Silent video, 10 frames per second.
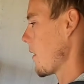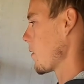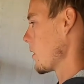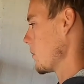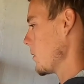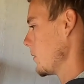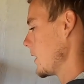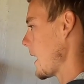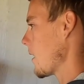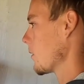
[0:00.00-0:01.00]
if I wanna move it
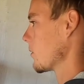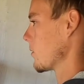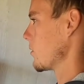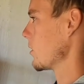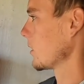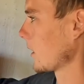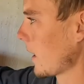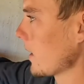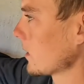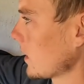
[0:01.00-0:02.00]
down just in
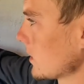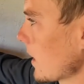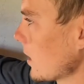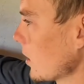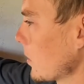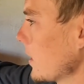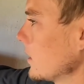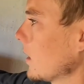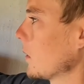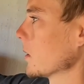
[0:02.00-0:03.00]
case I decide to upgrade
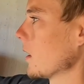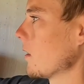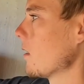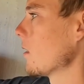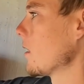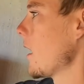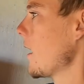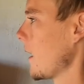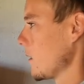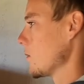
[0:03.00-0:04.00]
subs later on
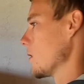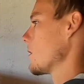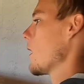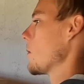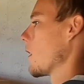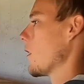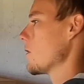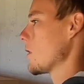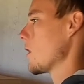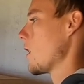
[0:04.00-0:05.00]
and use the same
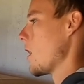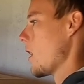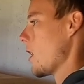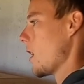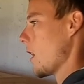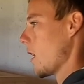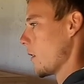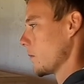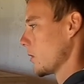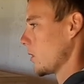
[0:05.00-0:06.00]
enclosure.
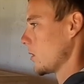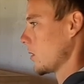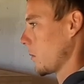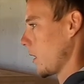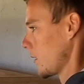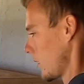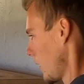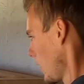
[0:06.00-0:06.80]
Um, so just some things to